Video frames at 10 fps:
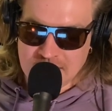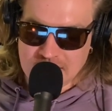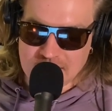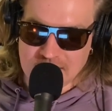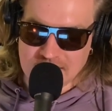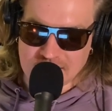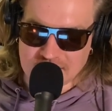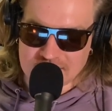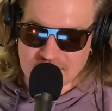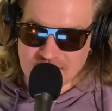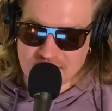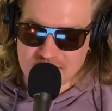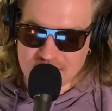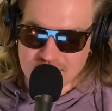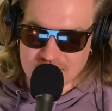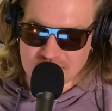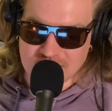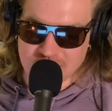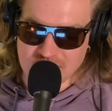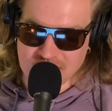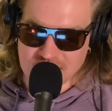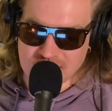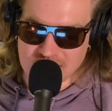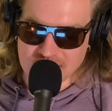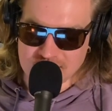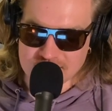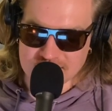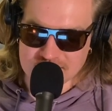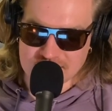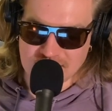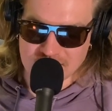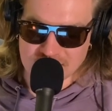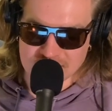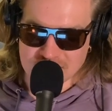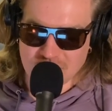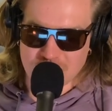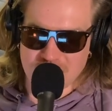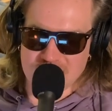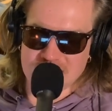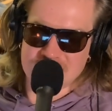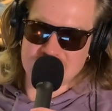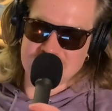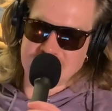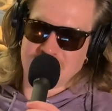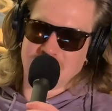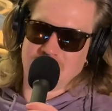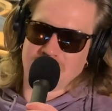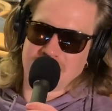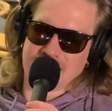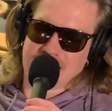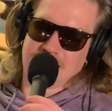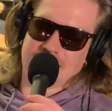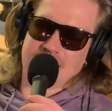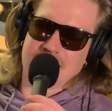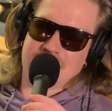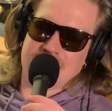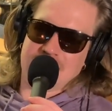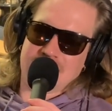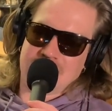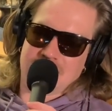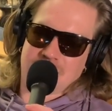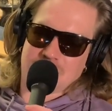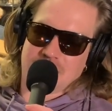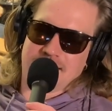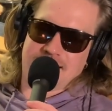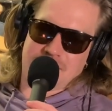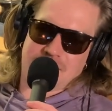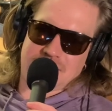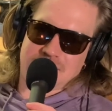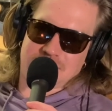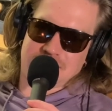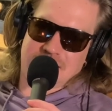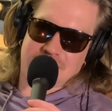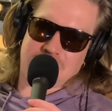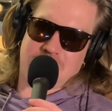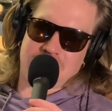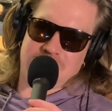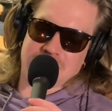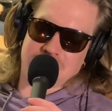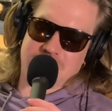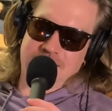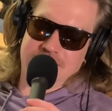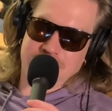that can be sustained on its own. But this is a cool thing, but that's probably just me